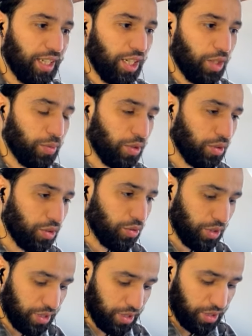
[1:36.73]
we're gonna
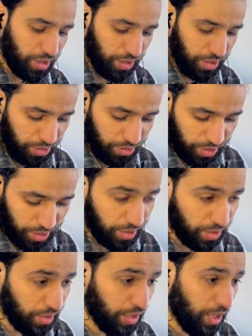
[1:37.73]
do his
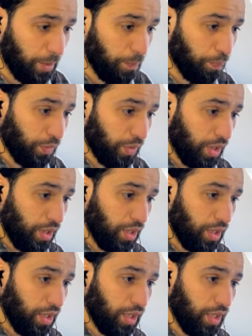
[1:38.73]
suggestion.
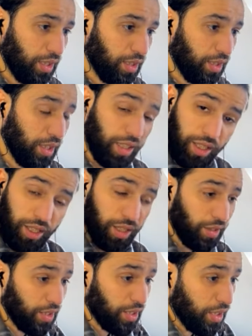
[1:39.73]
And
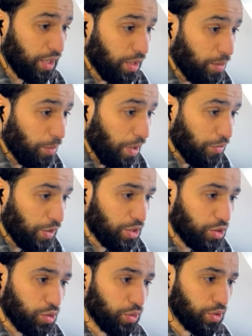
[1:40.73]
my
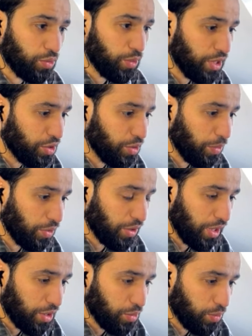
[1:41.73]
friend Stu is really
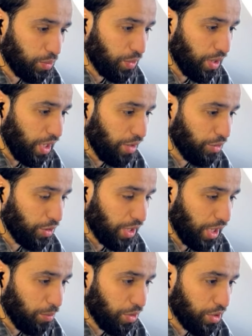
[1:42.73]
supporting us every
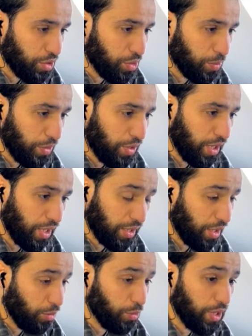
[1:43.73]
time with the super thank,
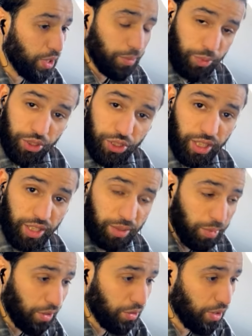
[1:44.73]
and I really appreciate
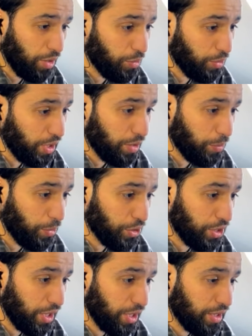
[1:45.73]
it, brother. I really
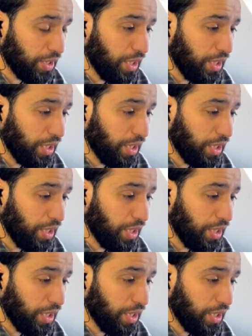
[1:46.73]
appreciate it.